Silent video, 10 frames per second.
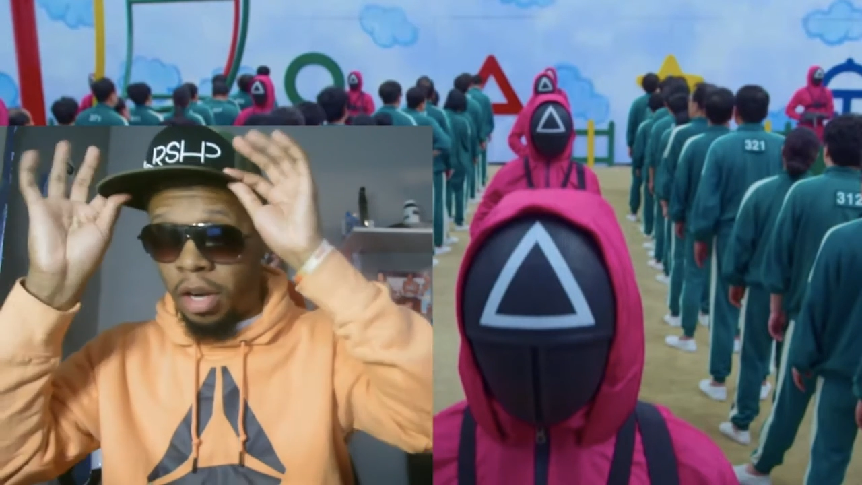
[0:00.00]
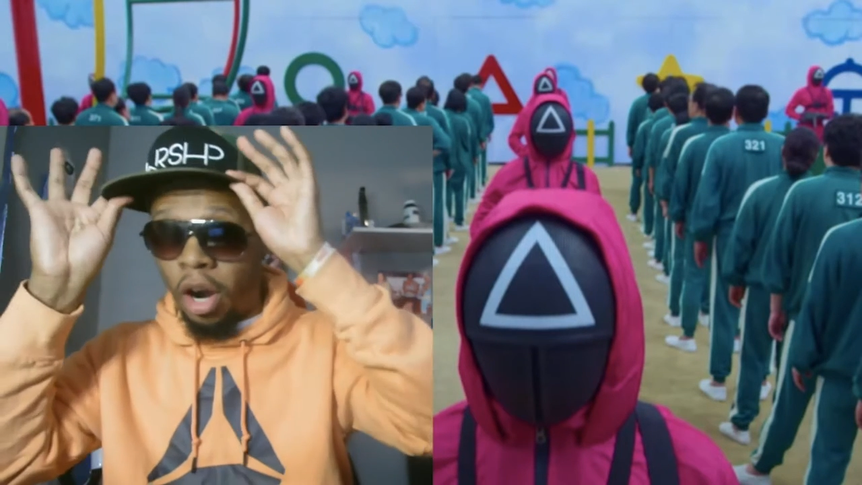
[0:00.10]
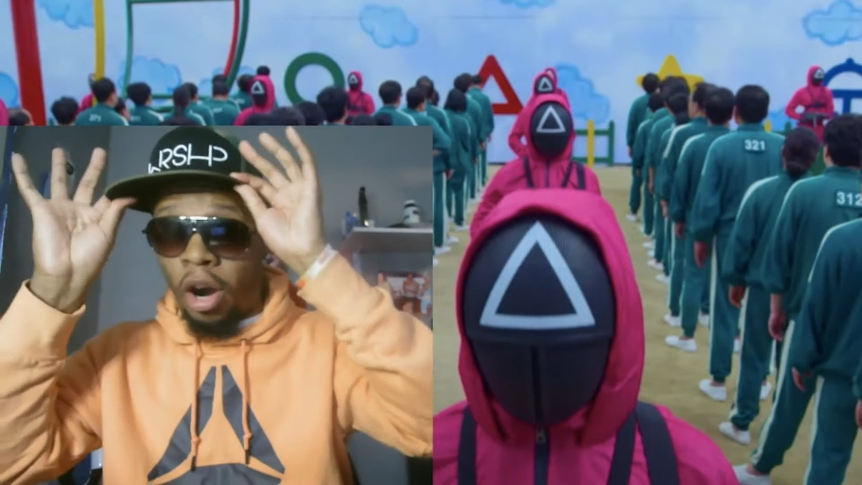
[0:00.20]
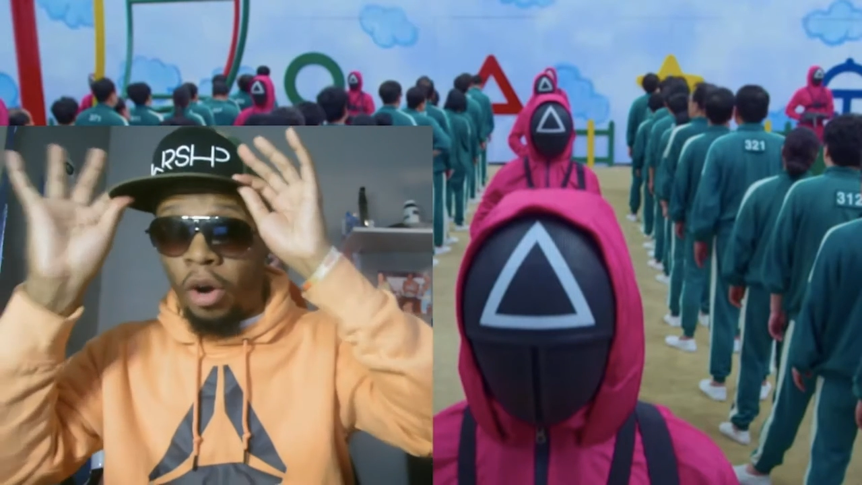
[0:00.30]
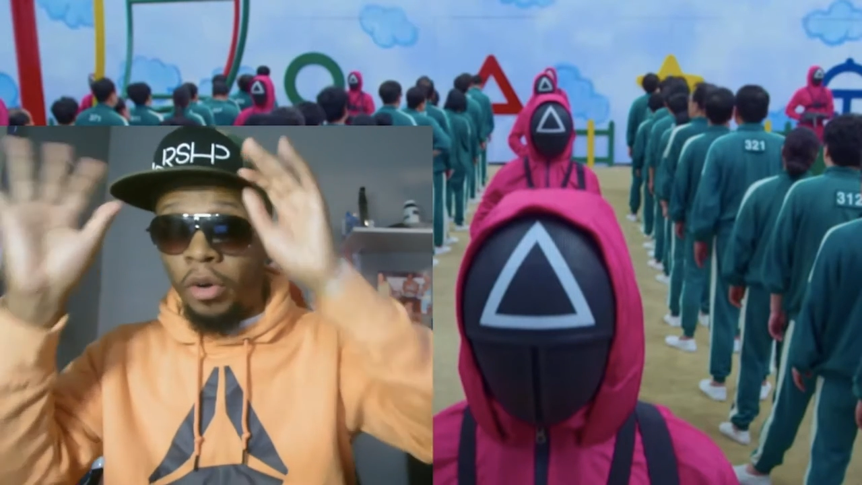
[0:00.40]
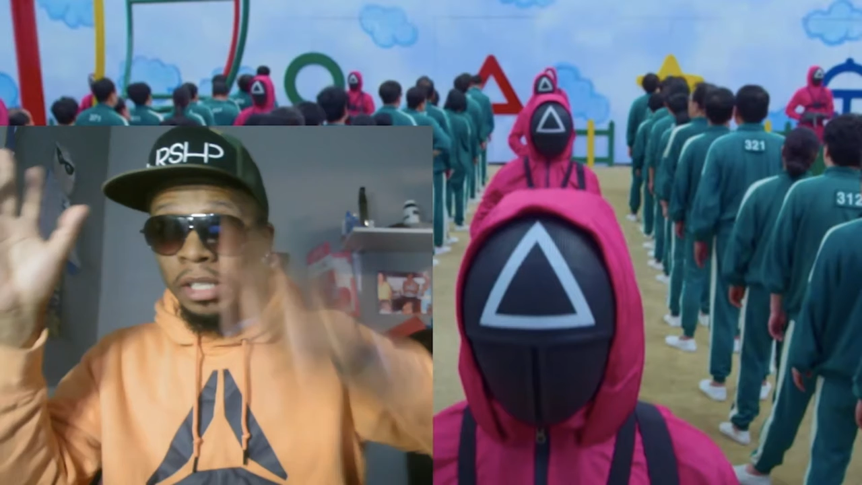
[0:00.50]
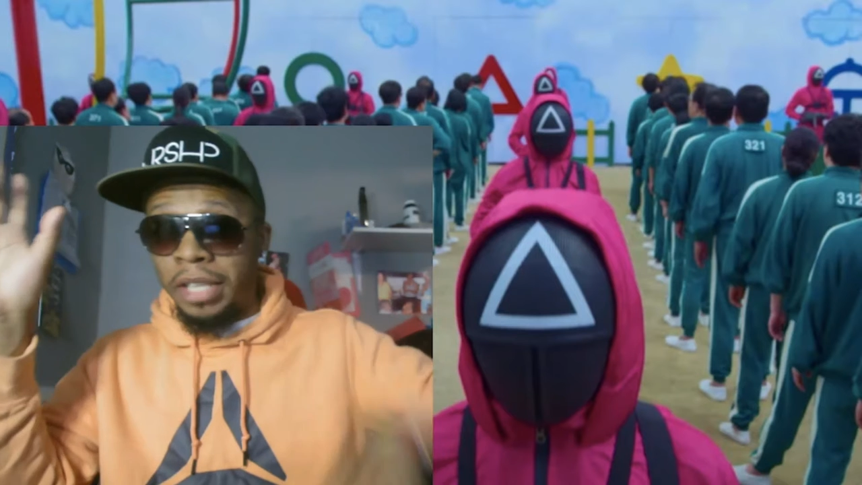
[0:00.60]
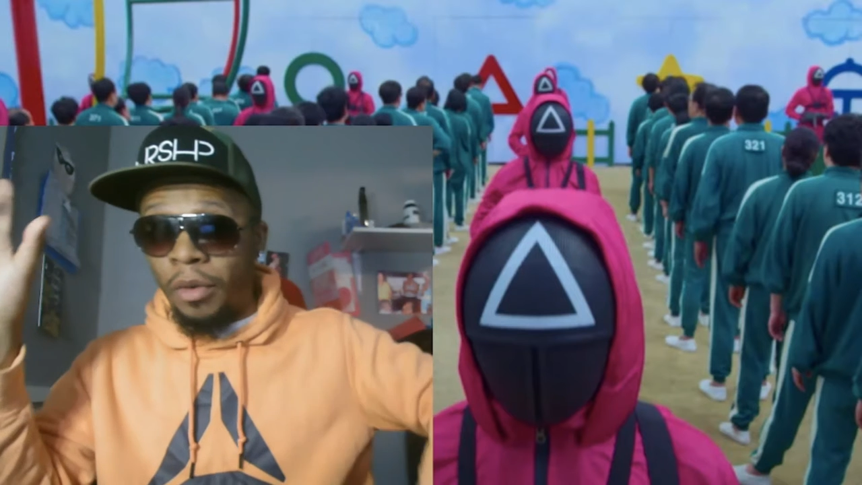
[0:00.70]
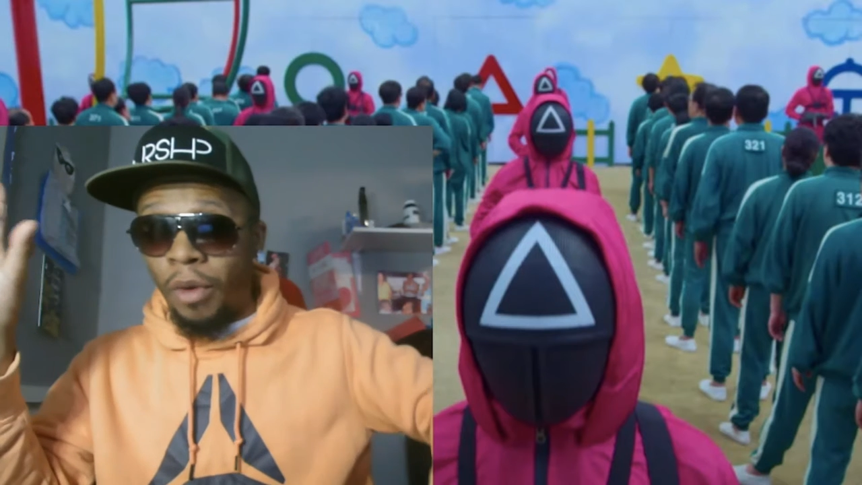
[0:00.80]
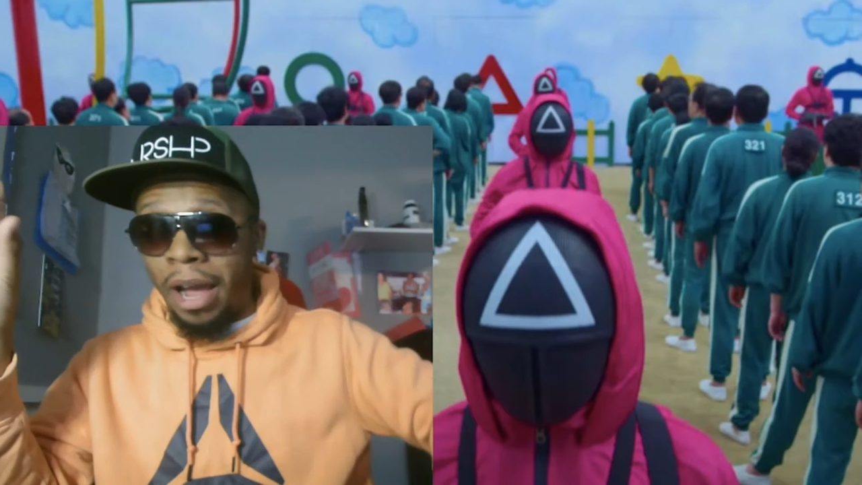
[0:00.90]
Oh, is
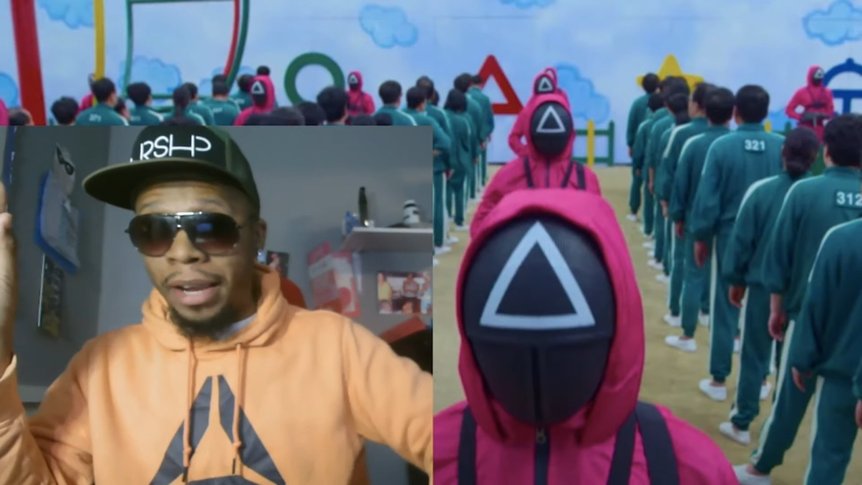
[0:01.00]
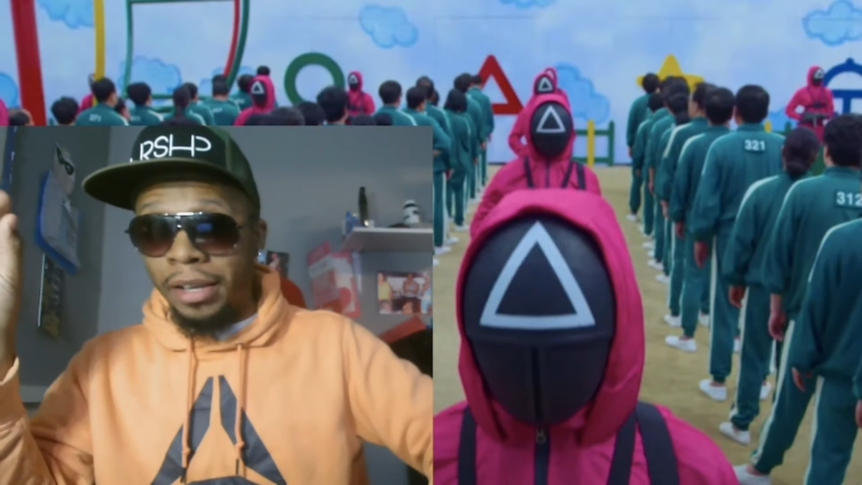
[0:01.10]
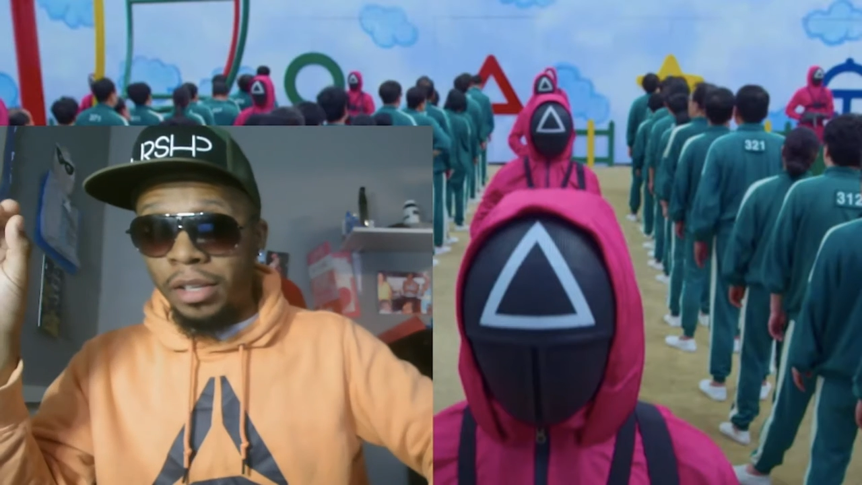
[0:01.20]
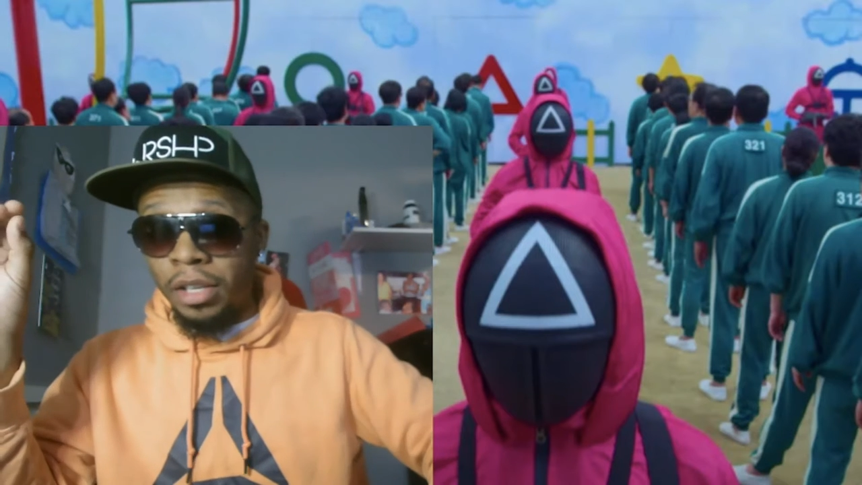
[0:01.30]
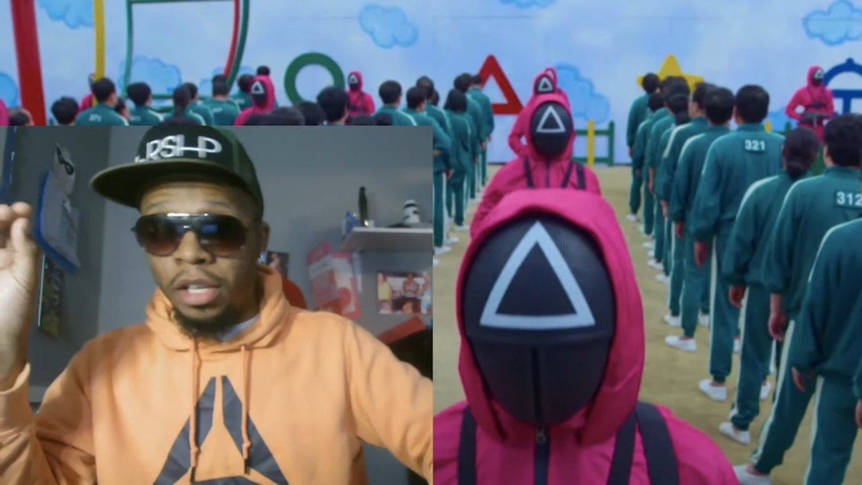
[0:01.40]
that right?